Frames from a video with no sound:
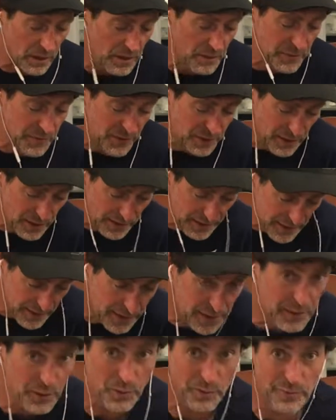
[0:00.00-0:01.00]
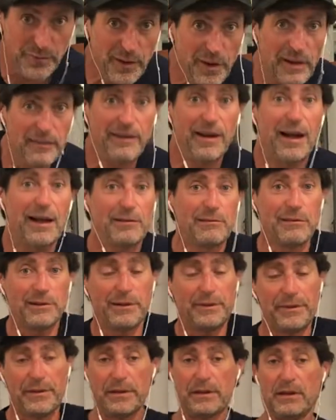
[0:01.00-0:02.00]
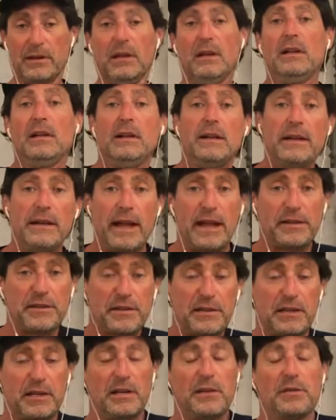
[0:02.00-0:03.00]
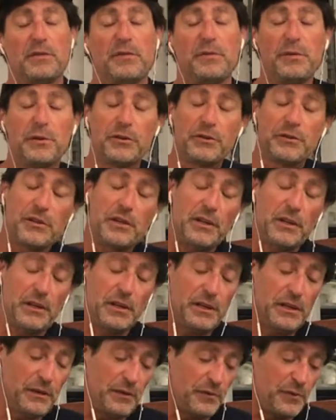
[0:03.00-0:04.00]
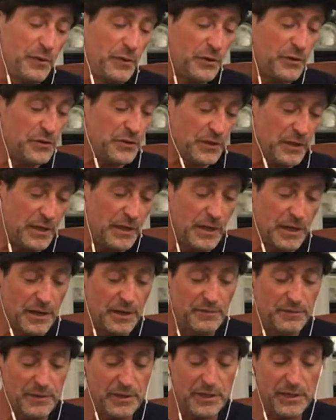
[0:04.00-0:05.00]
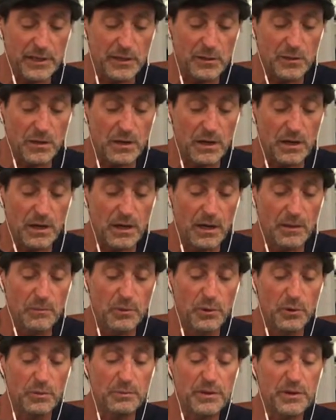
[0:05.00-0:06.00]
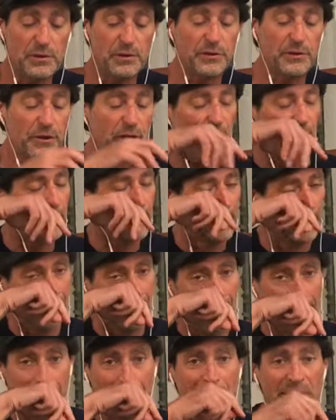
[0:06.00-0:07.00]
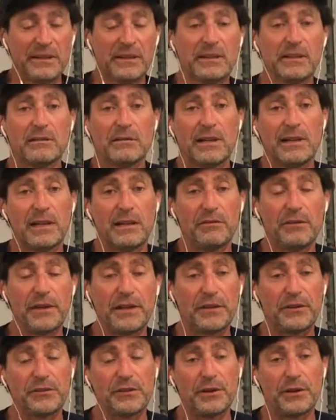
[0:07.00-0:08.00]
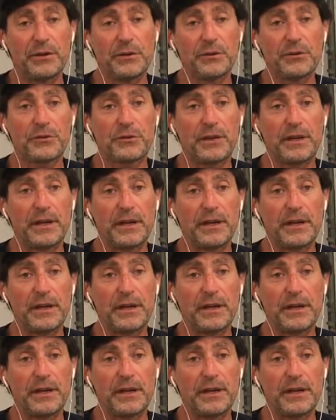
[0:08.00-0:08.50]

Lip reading: the Mercedes SL500 that, as I said in the first video, I bought because I love the SLs.